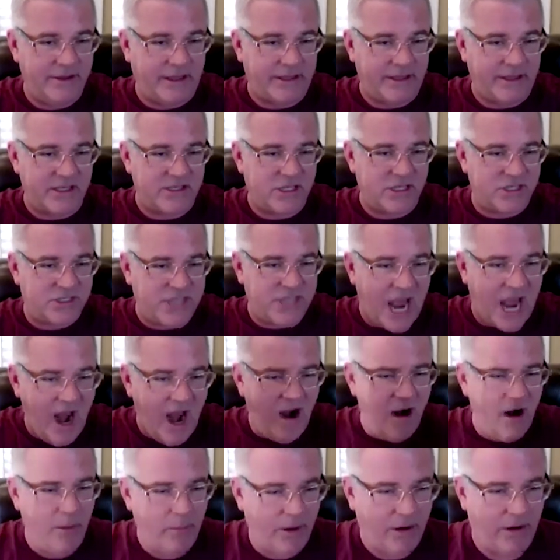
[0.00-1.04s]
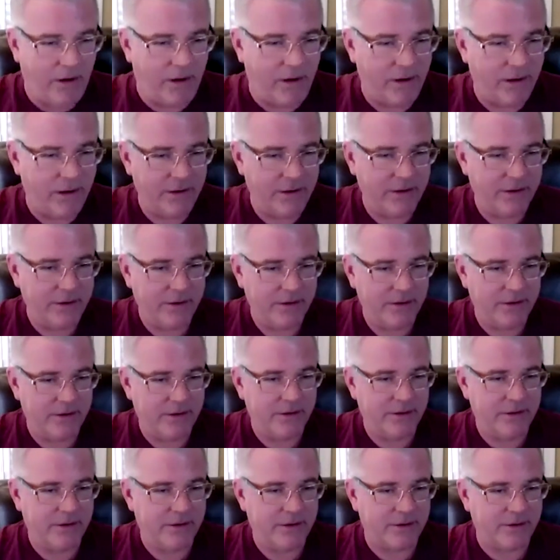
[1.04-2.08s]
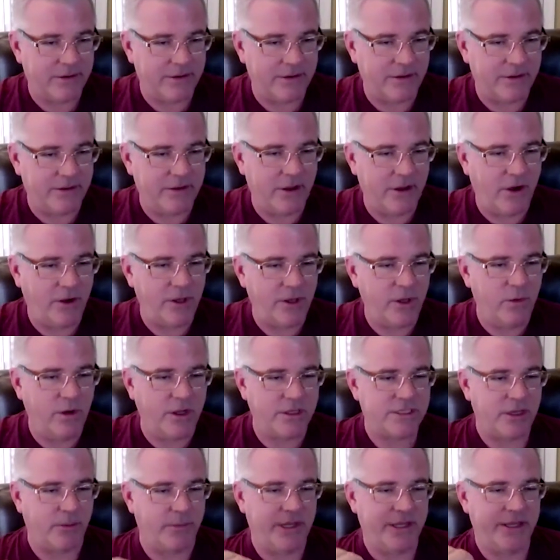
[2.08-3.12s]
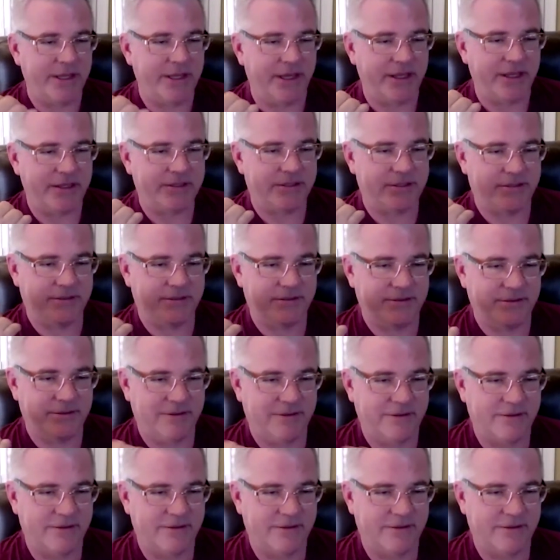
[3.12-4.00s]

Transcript: Like, this is terrible. No, you want somebody that's,